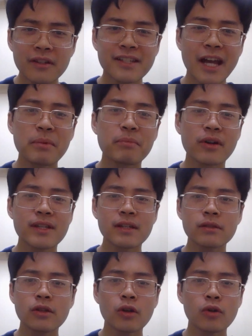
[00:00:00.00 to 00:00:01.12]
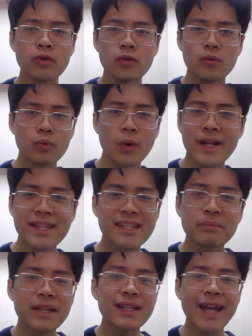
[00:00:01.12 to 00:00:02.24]
the type of person who, when
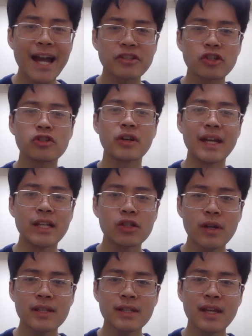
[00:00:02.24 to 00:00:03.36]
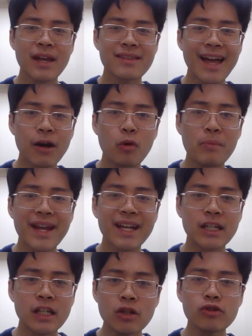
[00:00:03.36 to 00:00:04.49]
something catches your interest that will make a
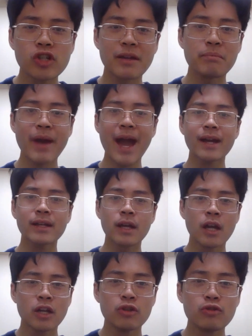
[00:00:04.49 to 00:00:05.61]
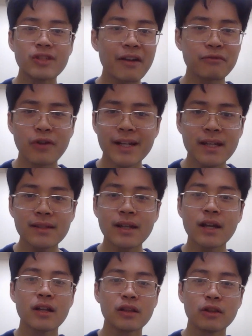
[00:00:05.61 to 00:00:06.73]
huge impact, you dive right in,
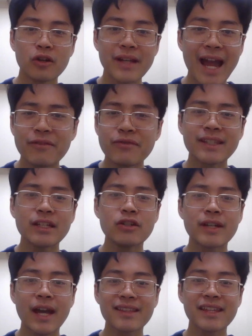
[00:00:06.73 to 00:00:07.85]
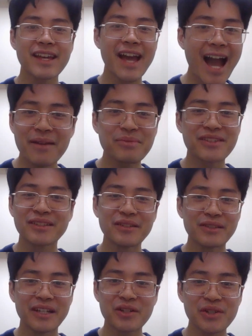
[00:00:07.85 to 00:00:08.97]
learn everything you can,
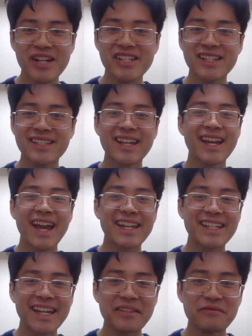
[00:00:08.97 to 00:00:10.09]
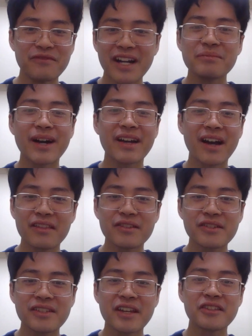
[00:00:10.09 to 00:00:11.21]
absolutely crush it, and get invited by
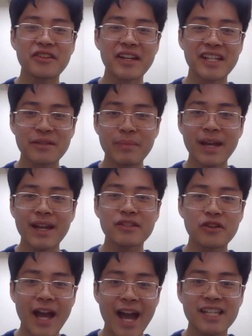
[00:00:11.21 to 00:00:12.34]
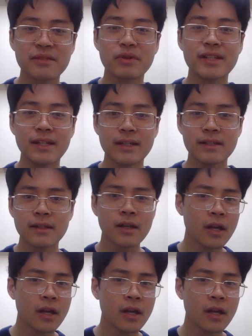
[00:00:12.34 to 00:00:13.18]
others to expand your expertise.